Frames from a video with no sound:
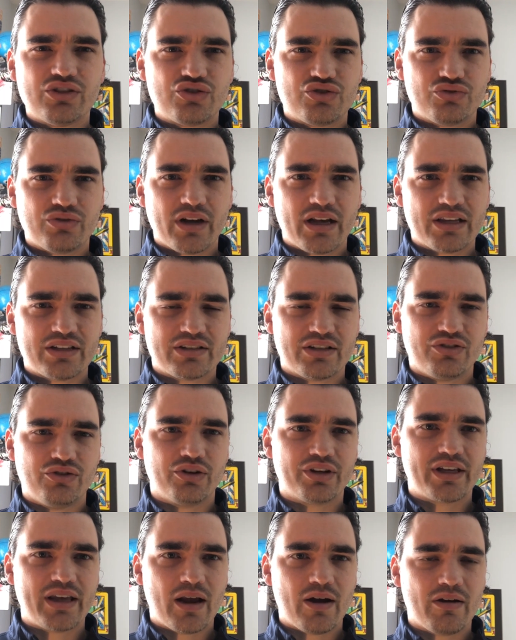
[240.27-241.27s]
stressed, and
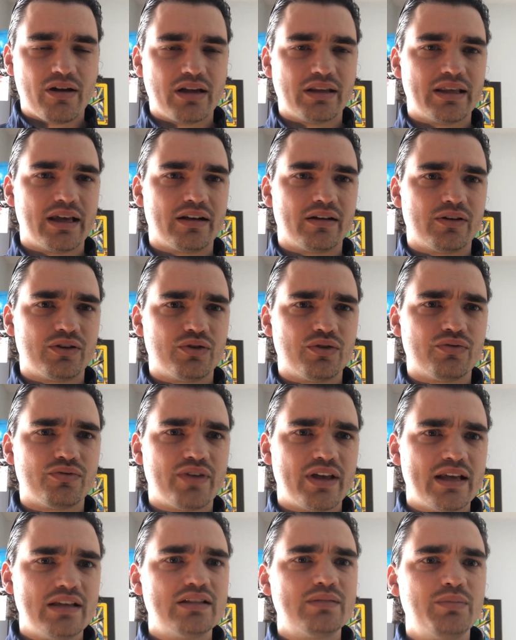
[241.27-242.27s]
you're carrying that on your
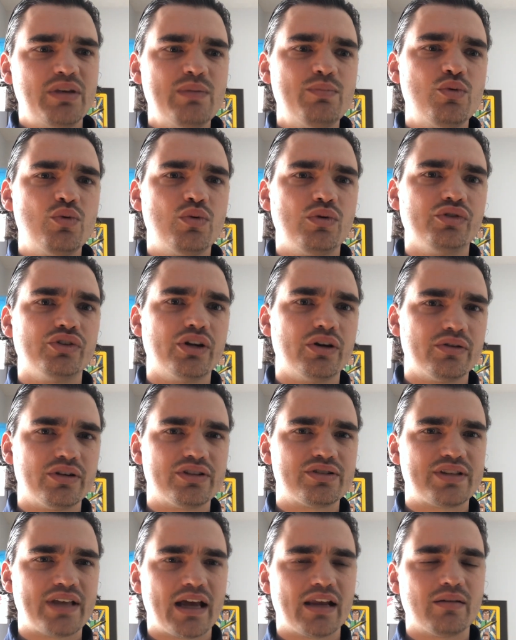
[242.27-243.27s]
face, people will
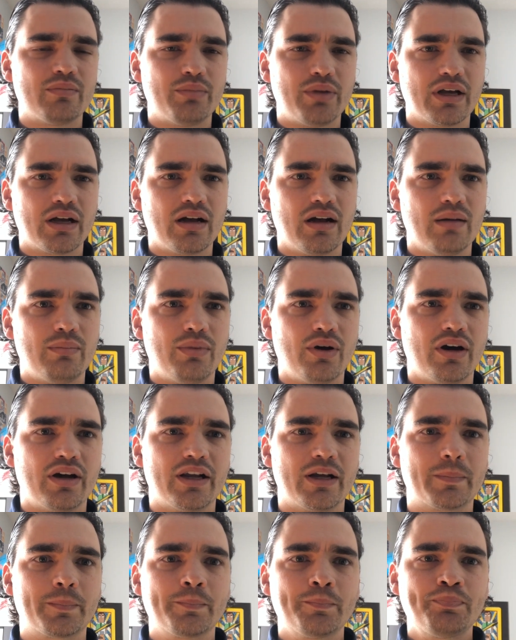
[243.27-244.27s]
notice that and pick up on
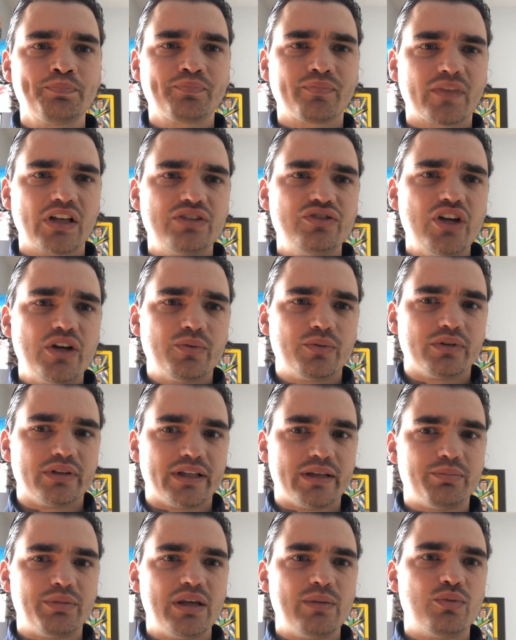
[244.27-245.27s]
it. And
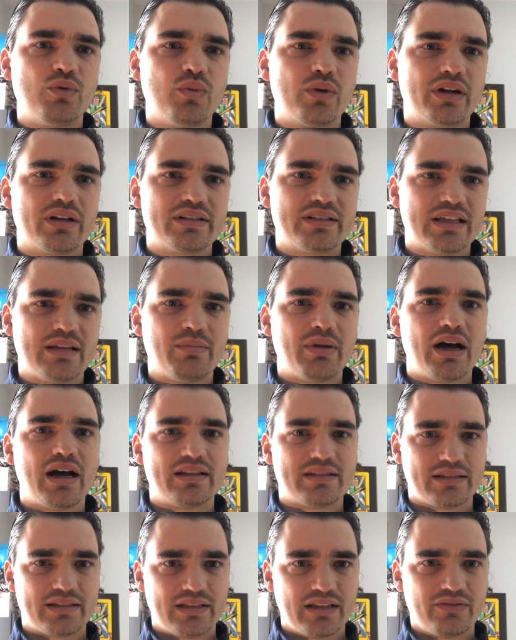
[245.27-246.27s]
generally, people want to see
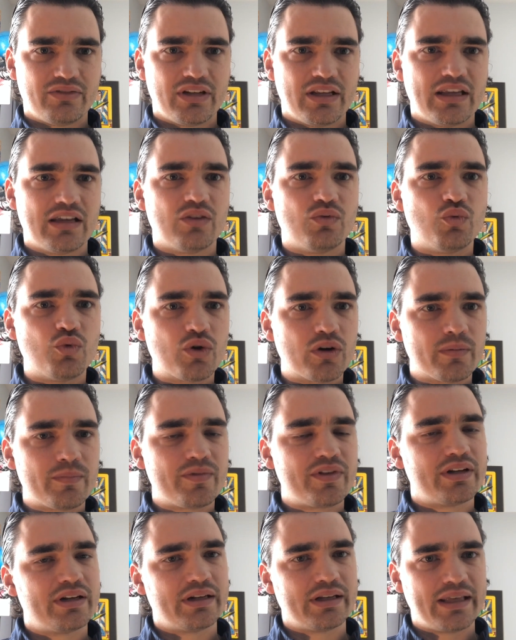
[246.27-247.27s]
positivity and
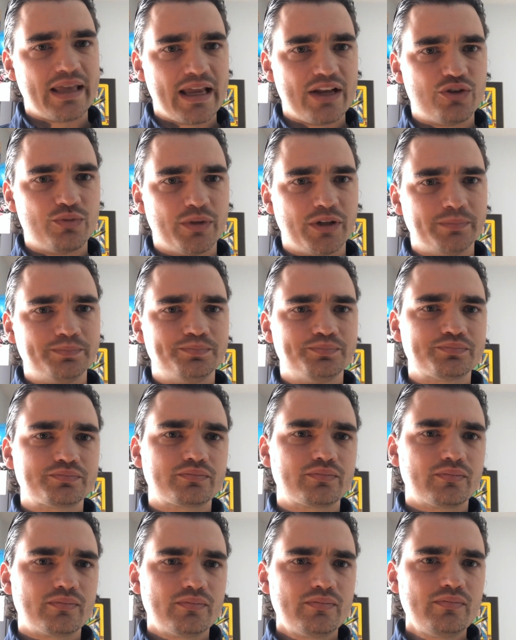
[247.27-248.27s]
warmth and engagement
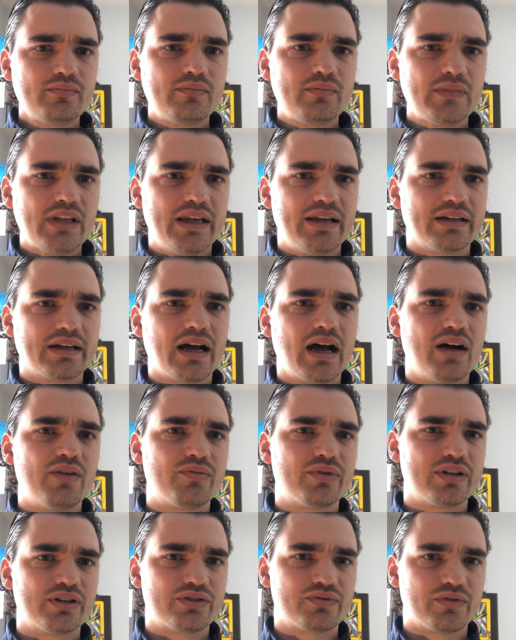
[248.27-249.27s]
and
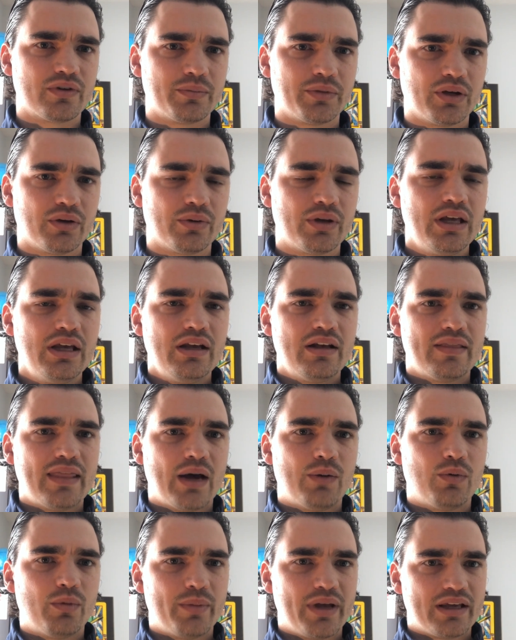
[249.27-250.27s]
confidence from you.
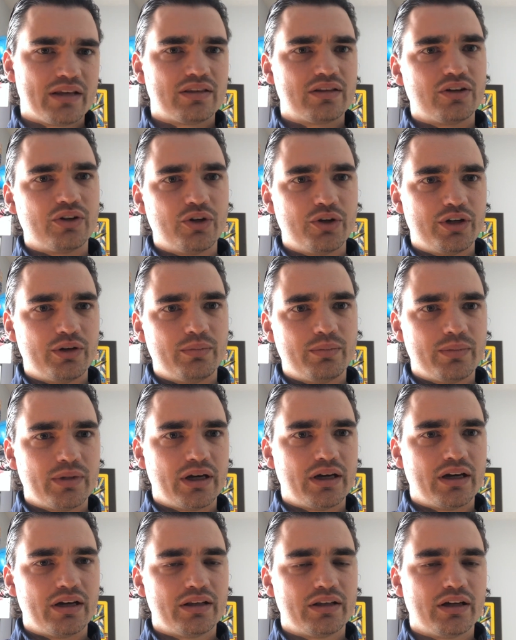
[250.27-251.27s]
That will make a
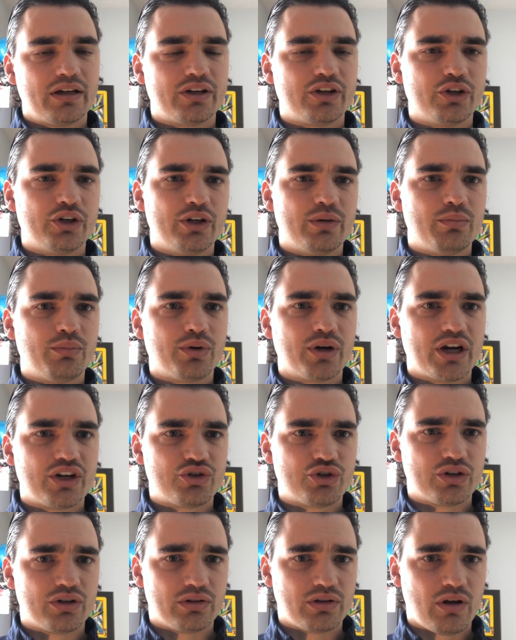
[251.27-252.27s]
good
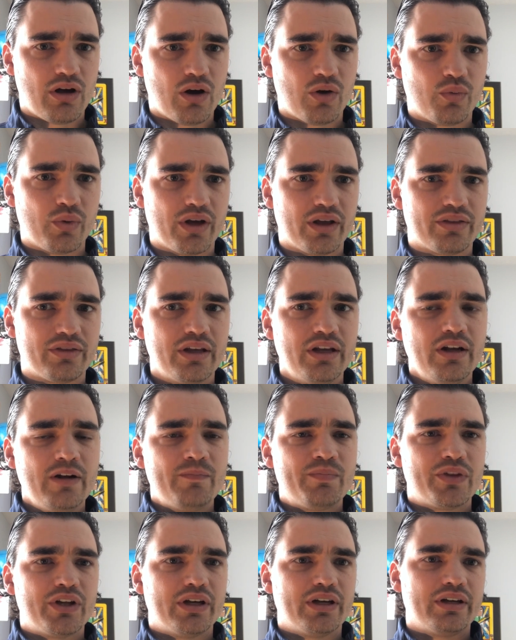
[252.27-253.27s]
impression, along with
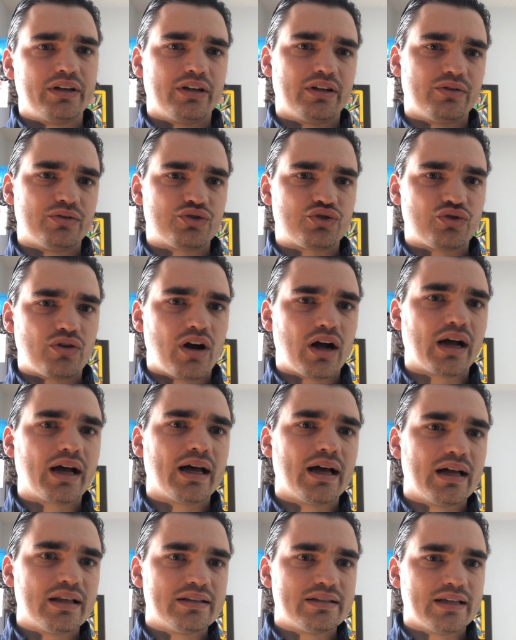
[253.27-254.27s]
the strong
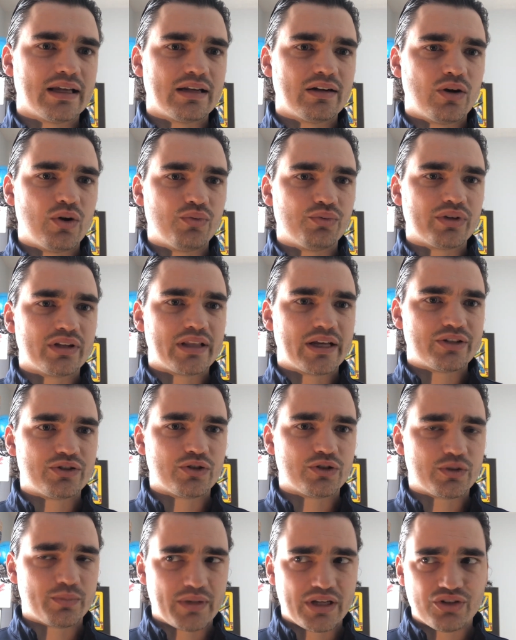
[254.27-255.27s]
content, hopefully, that
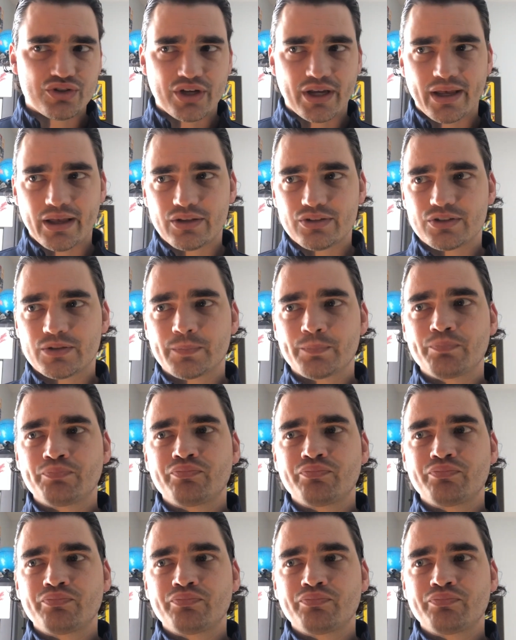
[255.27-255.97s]
your speech has.